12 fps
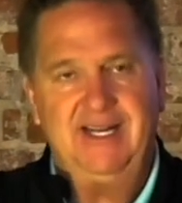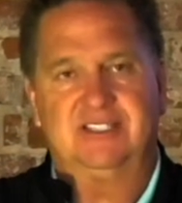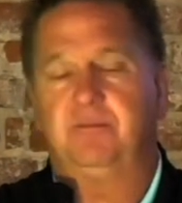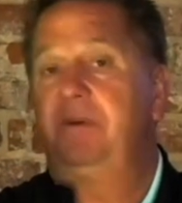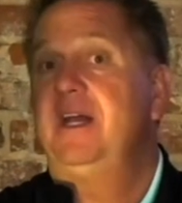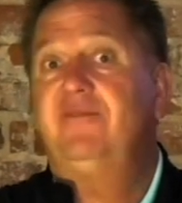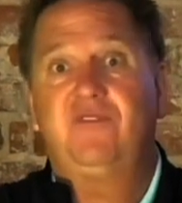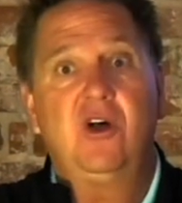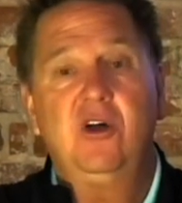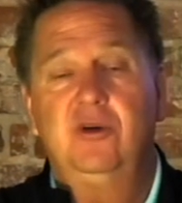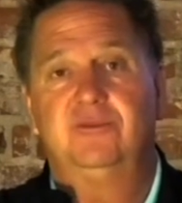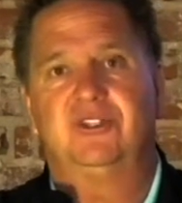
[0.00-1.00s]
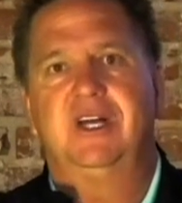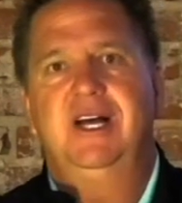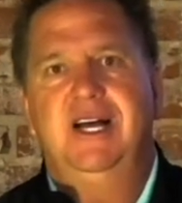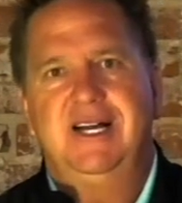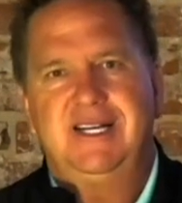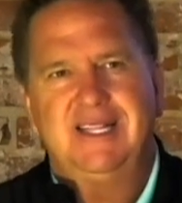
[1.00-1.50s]
big firms.
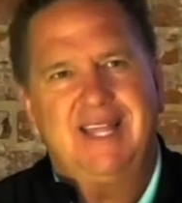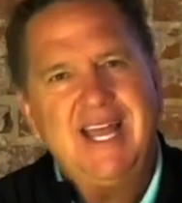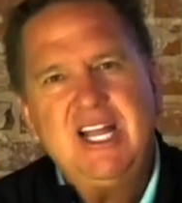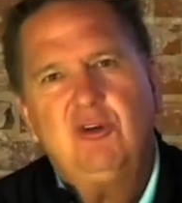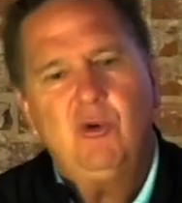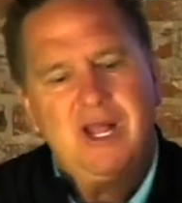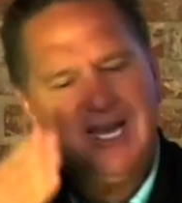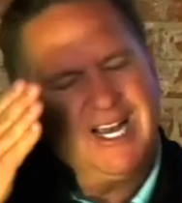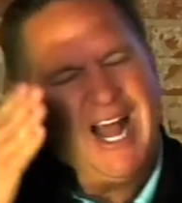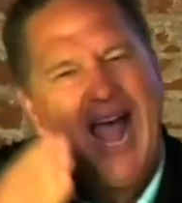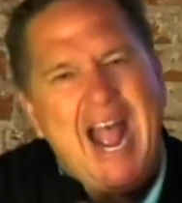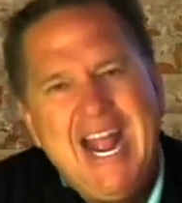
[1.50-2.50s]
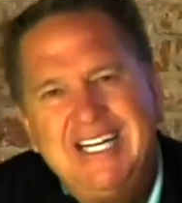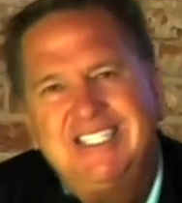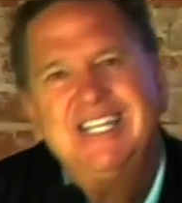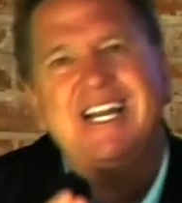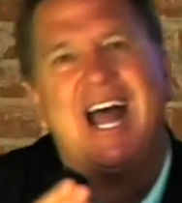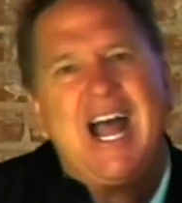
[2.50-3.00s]
Did they create an
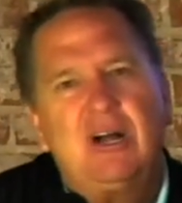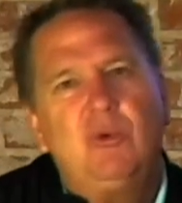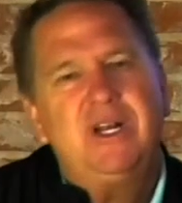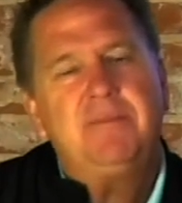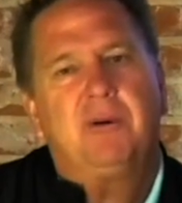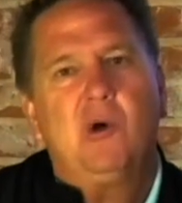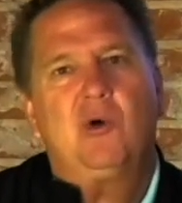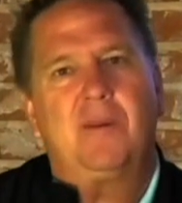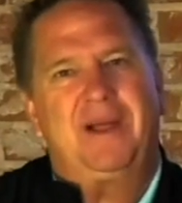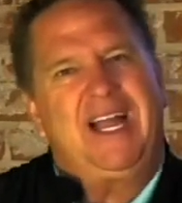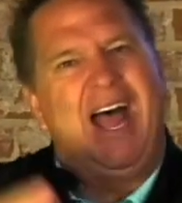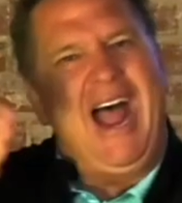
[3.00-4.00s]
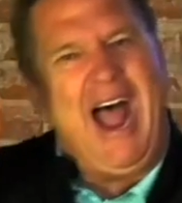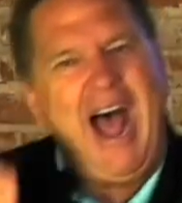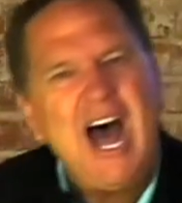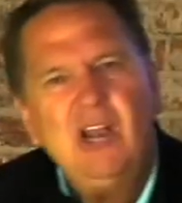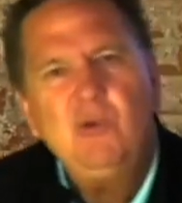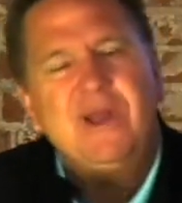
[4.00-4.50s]
agent equity program? Like,
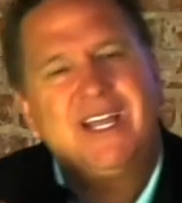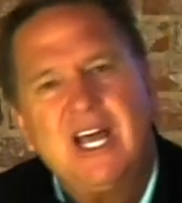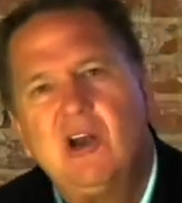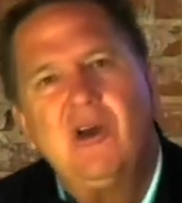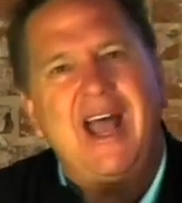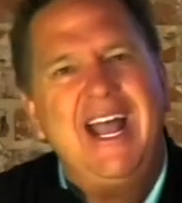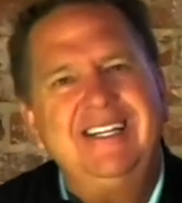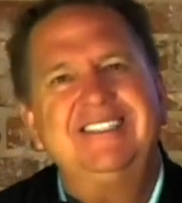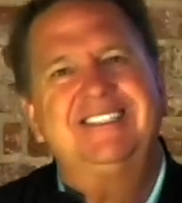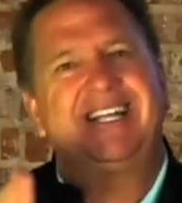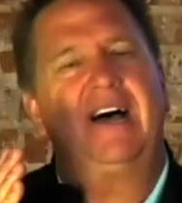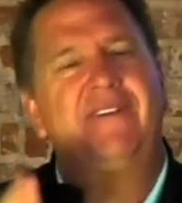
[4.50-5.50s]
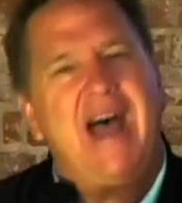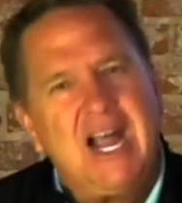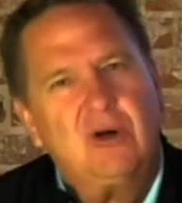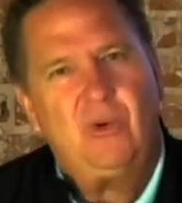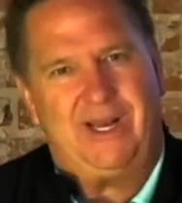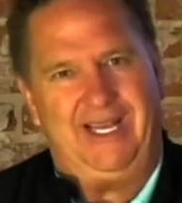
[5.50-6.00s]
how do we get our agents to have
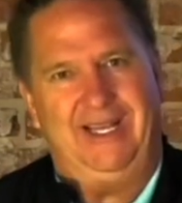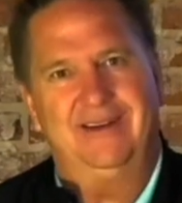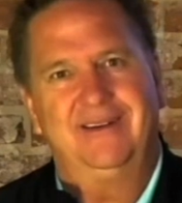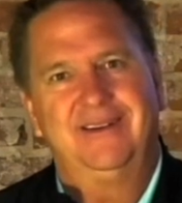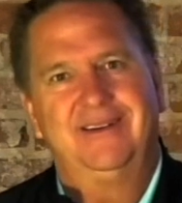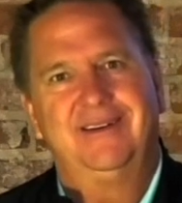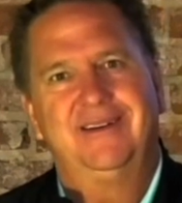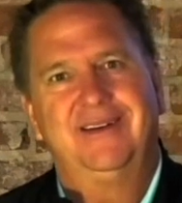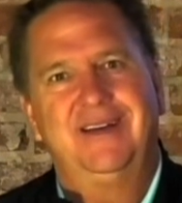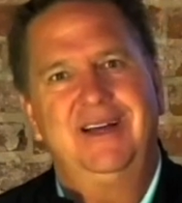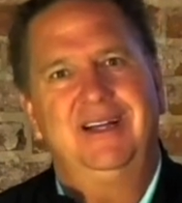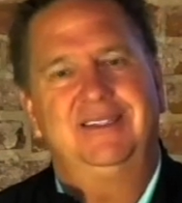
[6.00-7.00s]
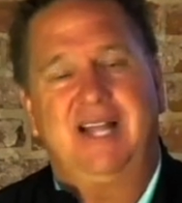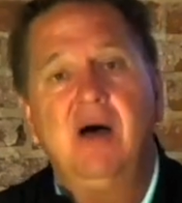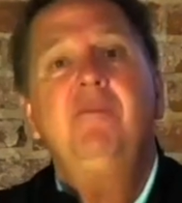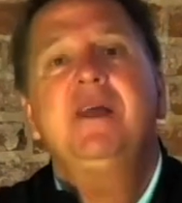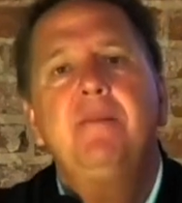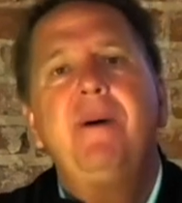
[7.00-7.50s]
equity? Tell
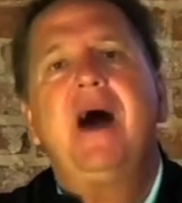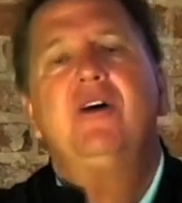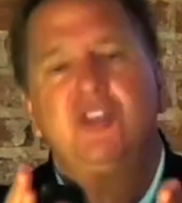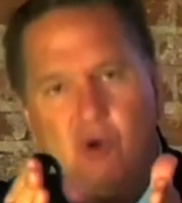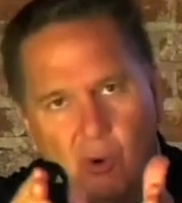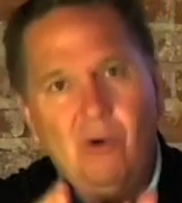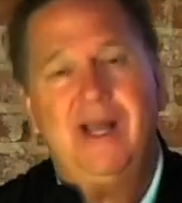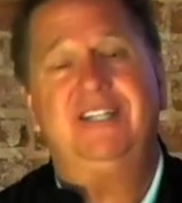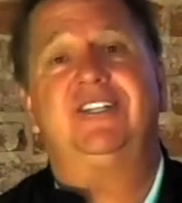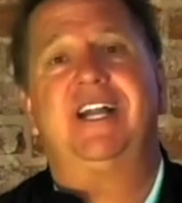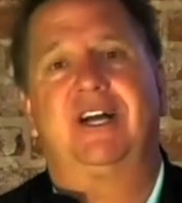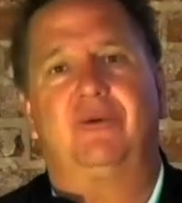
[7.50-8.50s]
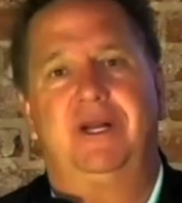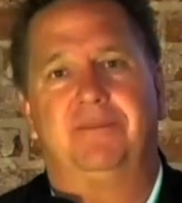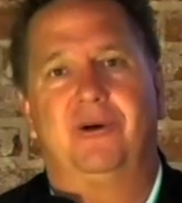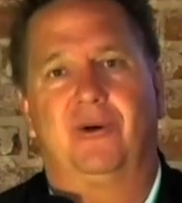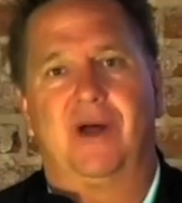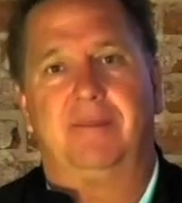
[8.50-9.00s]
me about your agent equity
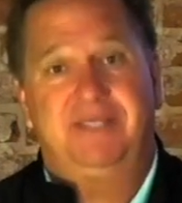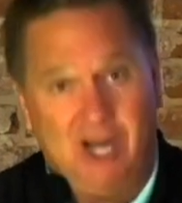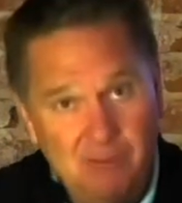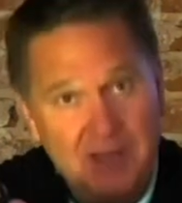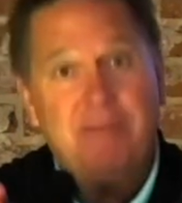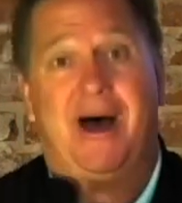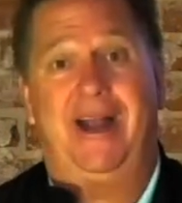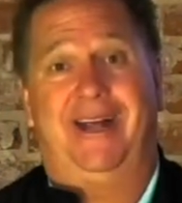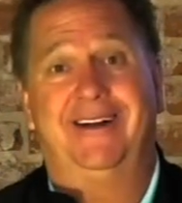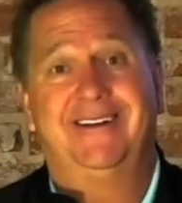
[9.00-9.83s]
program. Tell me about it.